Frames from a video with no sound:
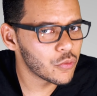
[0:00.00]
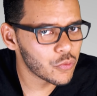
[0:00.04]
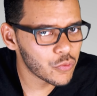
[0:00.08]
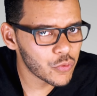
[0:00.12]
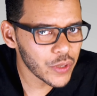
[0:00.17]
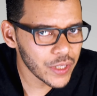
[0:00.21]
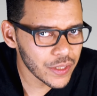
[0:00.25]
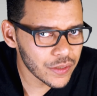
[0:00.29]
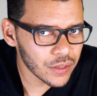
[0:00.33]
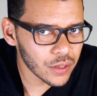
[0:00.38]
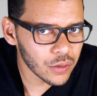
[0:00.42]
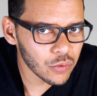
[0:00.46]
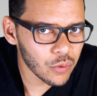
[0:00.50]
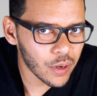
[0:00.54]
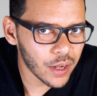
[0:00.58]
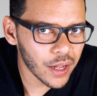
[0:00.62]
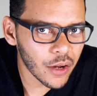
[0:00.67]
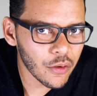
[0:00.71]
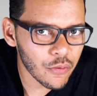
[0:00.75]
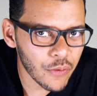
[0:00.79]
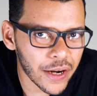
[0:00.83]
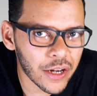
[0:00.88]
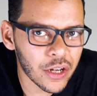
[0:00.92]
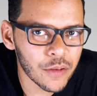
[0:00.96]
The reason
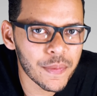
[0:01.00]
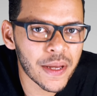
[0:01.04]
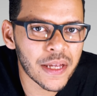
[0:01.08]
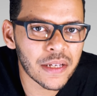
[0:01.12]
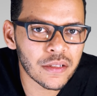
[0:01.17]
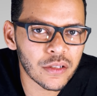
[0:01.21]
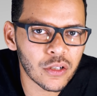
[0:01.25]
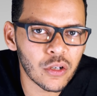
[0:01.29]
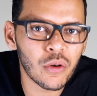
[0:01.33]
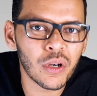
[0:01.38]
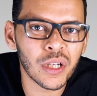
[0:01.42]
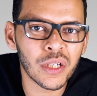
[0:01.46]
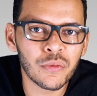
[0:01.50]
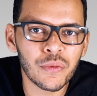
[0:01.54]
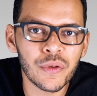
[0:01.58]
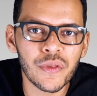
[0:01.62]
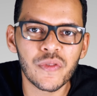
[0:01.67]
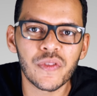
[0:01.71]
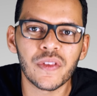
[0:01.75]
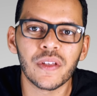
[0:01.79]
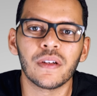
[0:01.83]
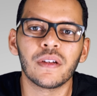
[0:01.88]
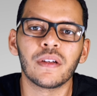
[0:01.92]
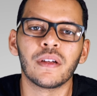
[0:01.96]
why I recommend going
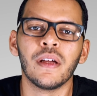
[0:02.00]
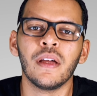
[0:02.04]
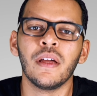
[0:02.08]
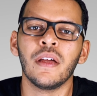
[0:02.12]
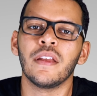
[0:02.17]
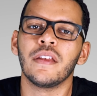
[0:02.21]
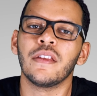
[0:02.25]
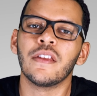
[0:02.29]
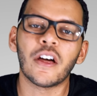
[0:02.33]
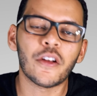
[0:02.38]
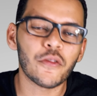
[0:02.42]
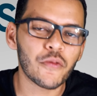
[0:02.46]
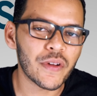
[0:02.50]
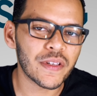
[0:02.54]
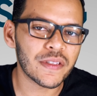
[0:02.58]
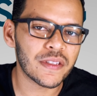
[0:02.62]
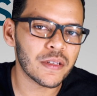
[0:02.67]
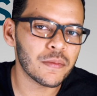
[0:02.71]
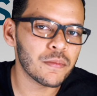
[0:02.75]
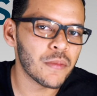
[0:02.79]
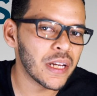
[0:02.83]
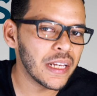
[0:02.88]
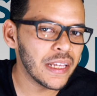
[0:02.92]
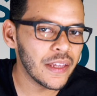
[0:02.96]
with the not
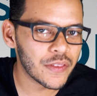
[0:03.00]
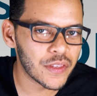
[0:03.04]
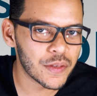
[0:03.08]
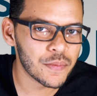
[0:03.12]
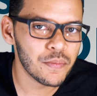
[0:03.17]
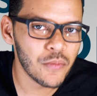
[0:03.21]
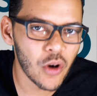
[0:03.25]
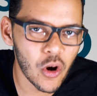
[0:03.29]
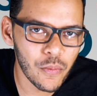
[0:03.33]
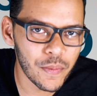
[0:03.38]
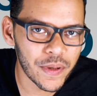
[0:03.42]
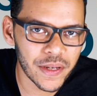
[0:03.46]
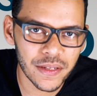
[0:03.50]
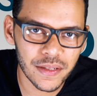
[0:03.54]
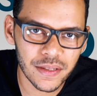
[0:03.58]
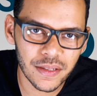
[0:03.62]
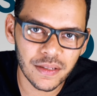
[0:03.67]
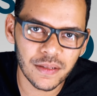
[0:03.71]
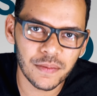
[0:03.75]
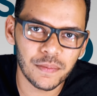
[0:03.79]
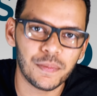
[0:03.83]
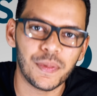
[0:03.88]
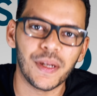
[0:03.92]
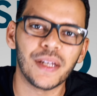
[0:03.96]
raising money at the
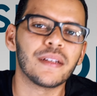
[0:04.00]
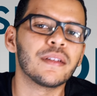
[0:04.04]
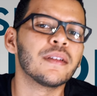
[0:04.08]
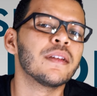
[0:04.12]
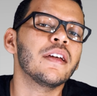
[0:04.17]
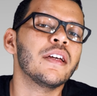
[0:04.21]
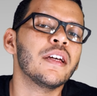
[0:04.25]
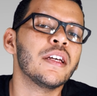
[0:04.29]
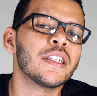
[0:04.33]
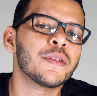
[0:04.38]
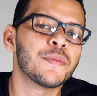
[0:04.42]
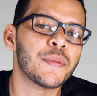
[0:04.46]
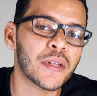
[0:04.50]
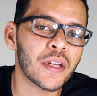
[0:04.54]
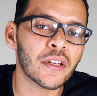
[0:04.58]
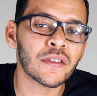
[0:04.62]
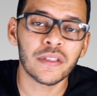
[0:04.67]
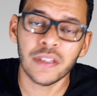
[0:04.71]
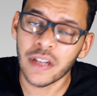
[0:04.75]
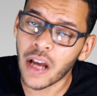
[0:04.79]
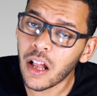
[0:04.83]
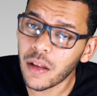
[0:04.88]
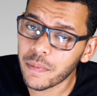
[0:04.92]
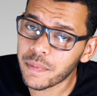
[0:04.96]
moment bit is
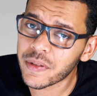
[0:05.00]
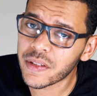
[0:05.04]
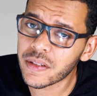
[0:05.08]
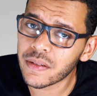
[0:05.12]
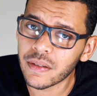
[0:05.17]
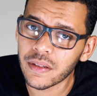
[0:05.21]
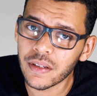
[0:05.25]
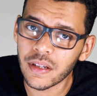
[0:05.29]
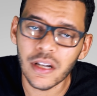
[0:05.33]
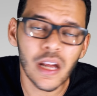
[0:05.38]
because it helps.